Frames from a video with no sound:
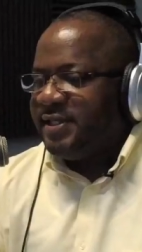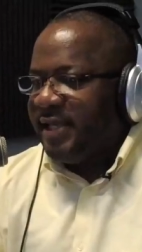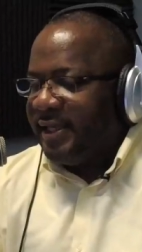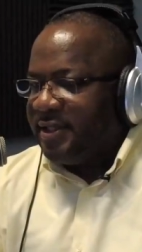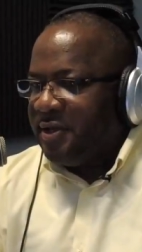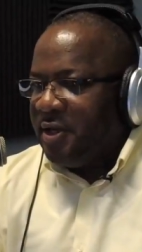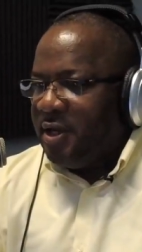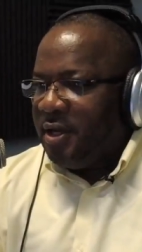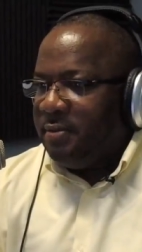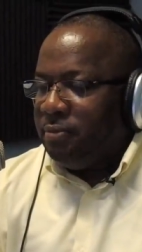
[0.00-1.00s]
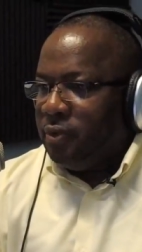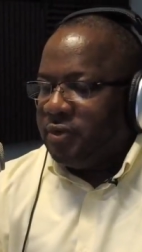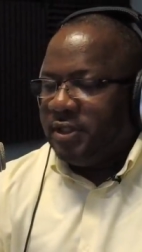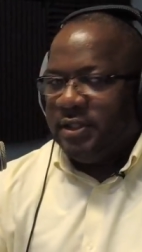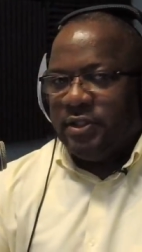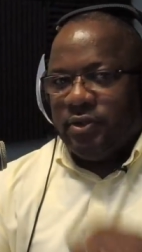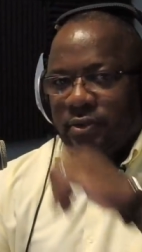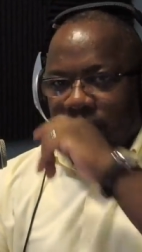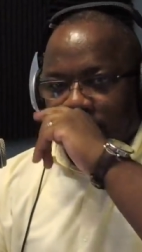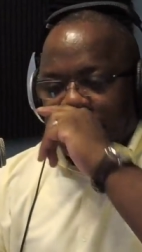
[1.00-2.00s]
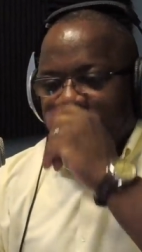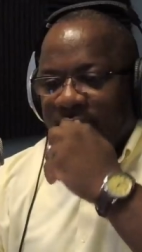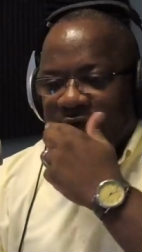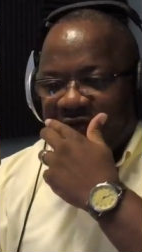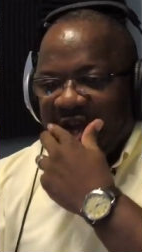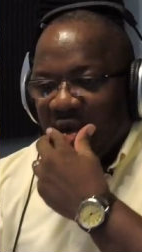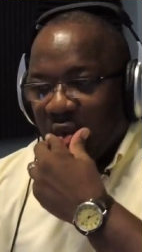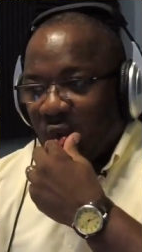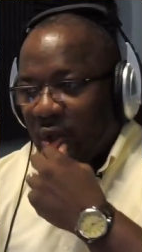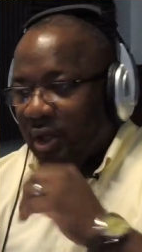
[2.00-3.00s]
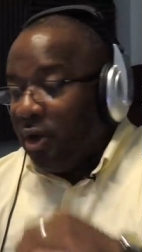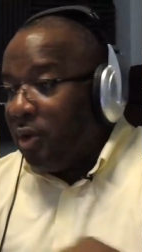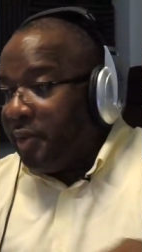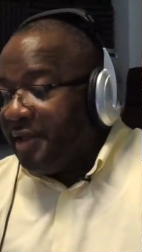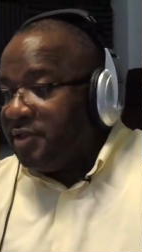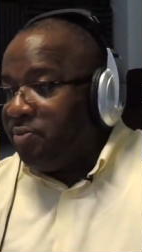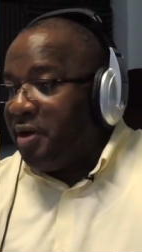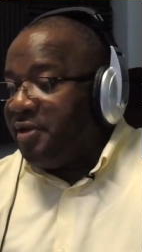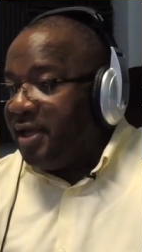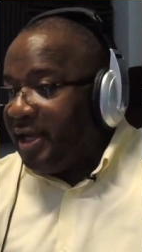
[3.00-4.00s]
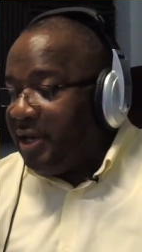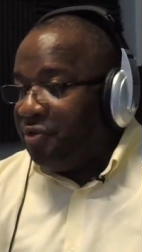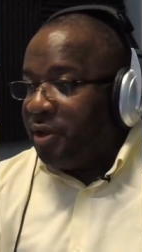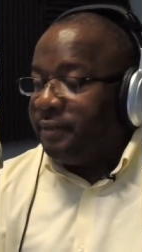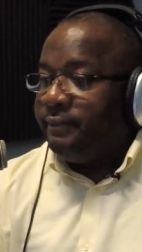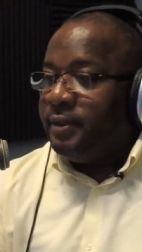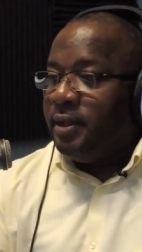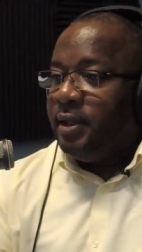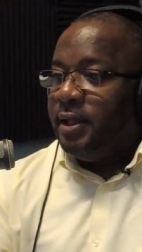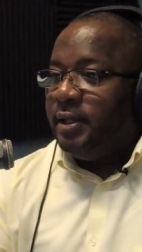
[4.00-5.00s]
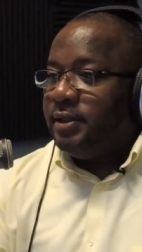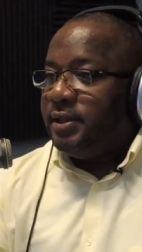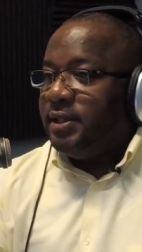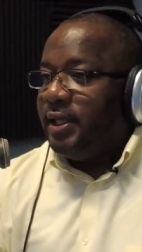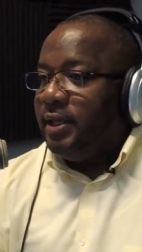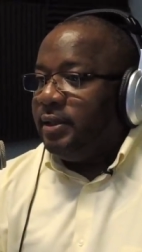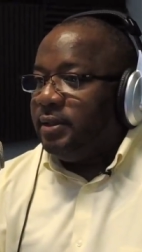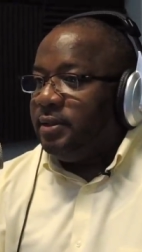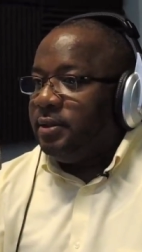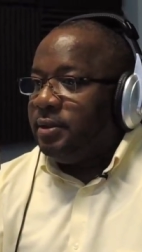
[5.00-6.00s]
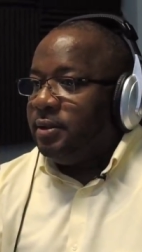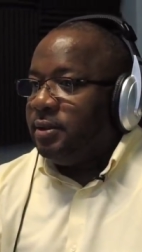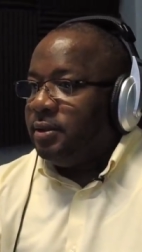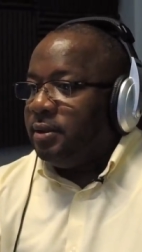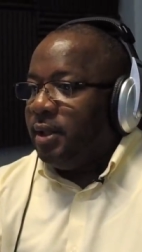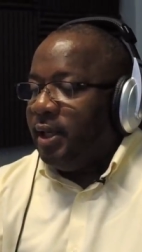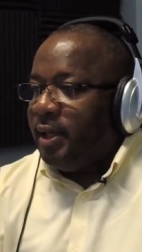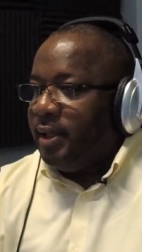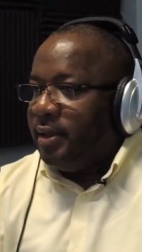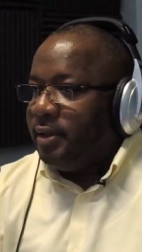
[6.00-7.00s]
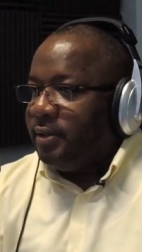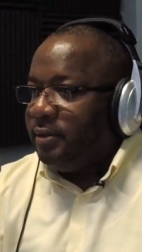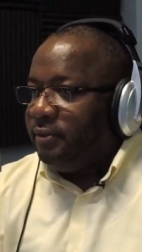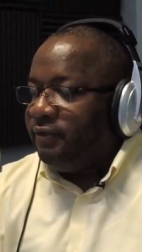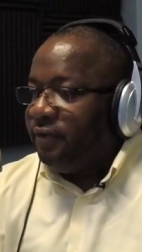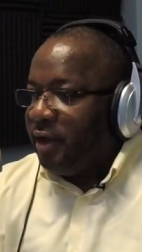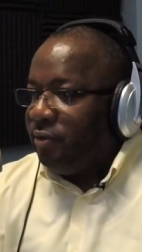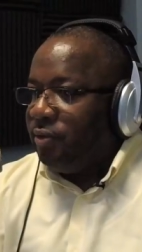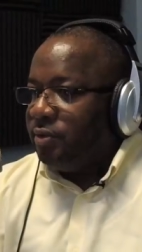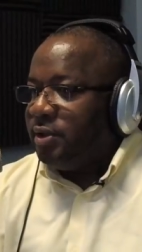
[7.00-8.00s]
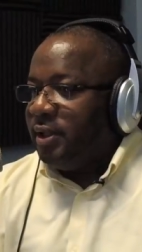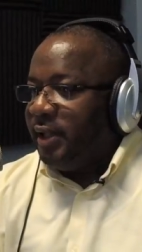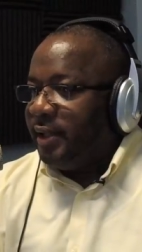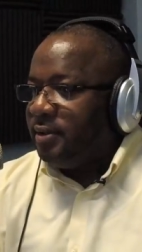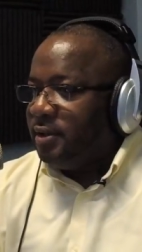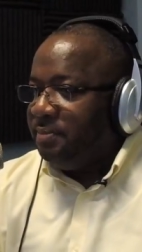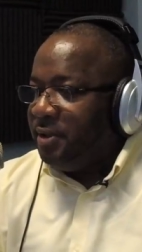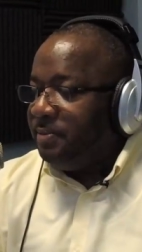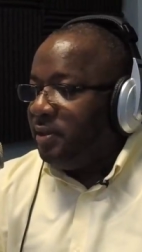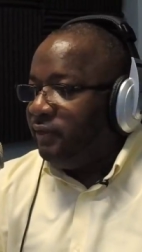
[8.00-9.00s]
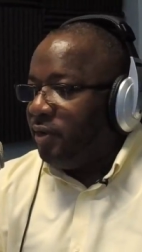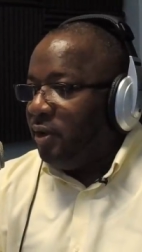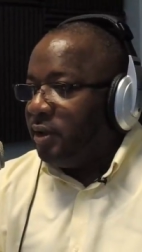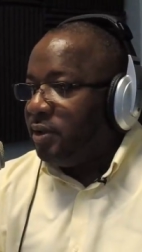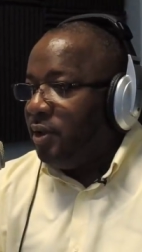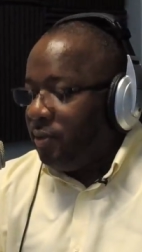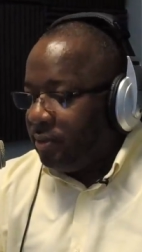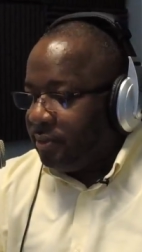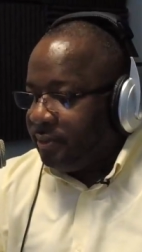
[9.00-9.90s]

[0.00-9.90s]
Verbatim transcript: sent Moses to Pharaoh along with his brother Aaron to tell uh, Pharaoh to let the people of God go.